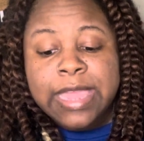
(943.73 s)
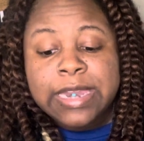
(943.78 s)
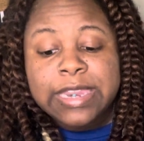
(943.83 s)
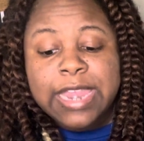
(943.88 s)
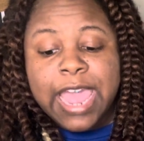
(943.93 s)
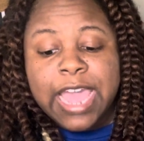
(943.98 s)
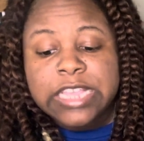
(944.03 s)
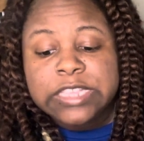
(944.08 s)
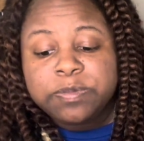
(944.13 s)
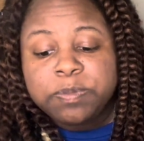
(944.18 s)

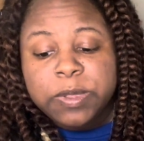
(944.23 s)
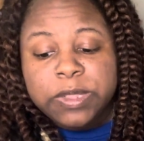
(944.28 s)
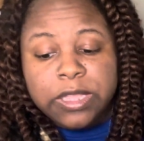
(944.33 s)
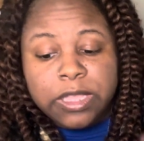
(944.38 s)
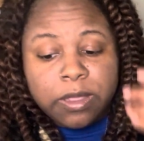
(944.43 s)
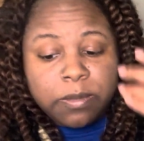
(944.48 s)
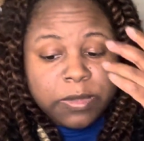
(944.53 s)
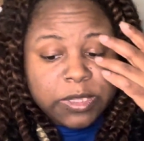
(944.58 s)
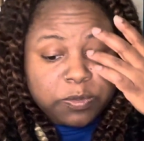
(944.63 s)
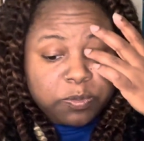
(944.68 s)
Dad's
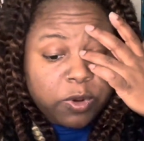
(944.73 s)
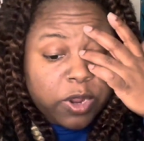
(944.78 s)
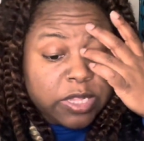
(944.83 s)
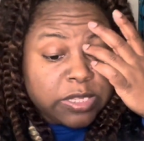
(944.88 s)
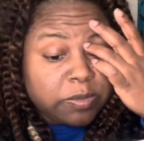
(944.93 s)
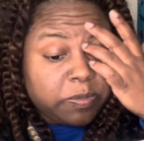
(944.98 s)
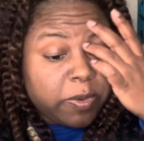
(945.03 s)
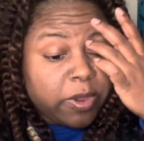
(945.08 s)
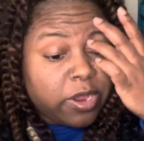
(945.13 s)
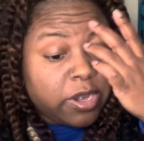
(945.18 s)
polygamous
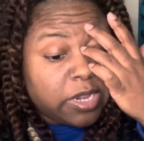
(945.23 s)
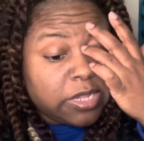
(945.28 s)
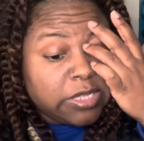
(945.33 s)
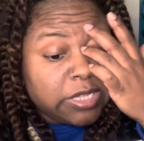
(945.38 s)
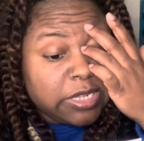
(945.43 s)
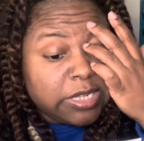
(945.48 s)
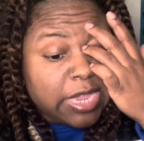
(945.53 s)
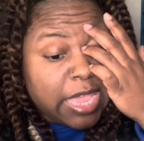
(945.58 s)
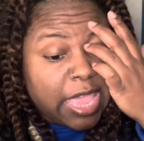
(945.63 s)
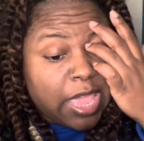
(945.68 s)
prosperity
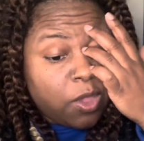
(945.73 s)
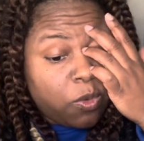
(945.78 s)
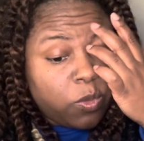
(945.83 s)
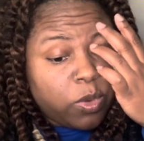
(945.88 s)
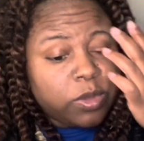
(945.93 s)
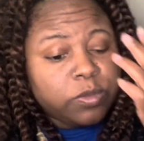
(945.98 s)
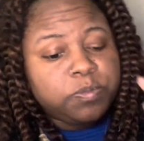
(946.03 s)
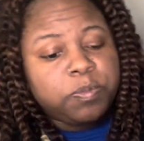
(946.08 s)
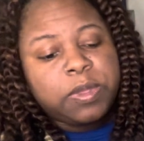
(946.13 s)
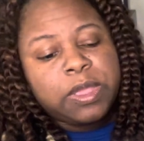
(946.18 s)
today
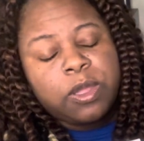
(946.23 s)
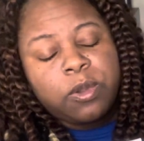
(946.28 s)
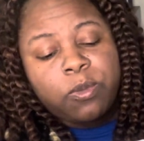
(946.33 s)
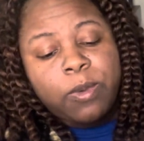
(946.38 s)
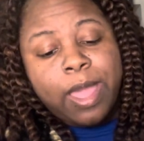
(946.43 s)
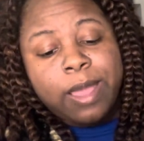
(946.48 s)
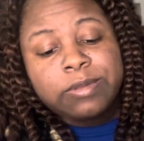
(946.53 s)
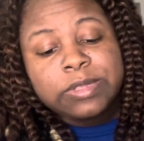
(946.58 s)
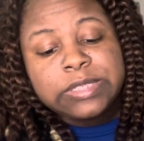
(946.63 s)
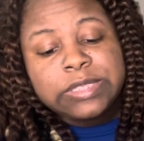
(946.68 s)
would be
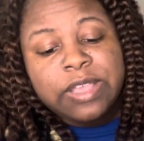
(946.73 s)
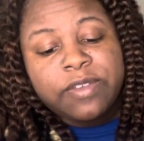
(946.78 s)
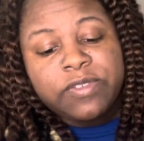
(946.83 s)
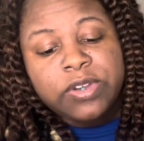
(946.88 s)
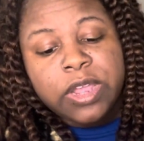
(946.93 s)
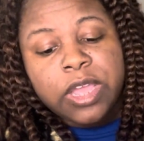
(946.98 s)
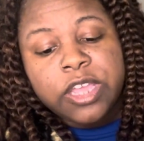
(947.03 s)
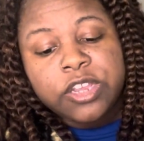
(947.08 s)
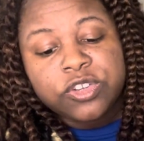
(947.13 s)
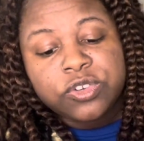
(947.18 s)
around
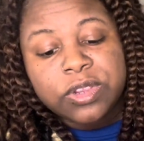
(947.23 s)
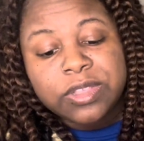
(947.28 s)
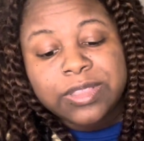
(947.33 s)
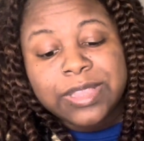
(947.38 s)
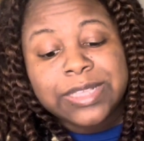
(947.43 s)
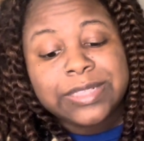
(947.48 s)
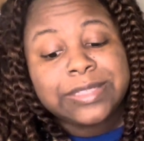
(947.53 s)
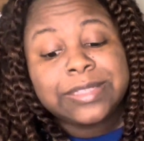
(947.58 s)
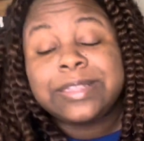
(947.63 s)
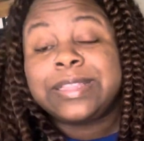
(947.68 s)
700.
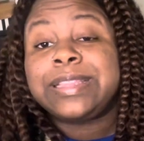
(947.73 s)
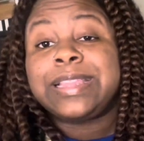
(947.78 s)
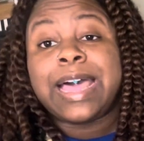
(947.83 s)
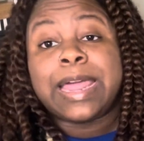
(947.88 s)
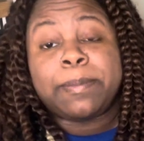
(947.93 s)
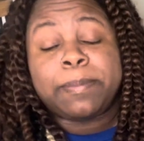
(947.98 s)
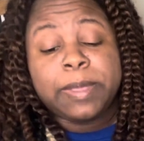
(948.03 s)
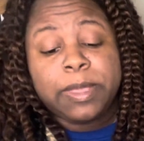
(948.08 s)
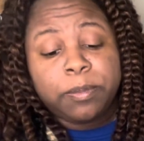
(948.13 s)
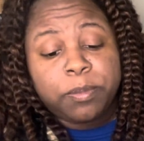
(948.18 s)
That's still a lot
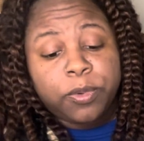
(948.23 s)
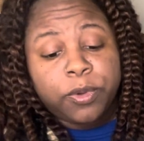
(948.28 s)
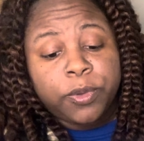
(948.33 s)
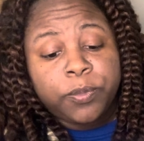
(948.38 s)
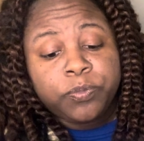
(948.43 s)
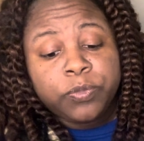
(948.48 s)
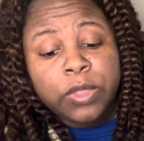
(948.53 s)
of people.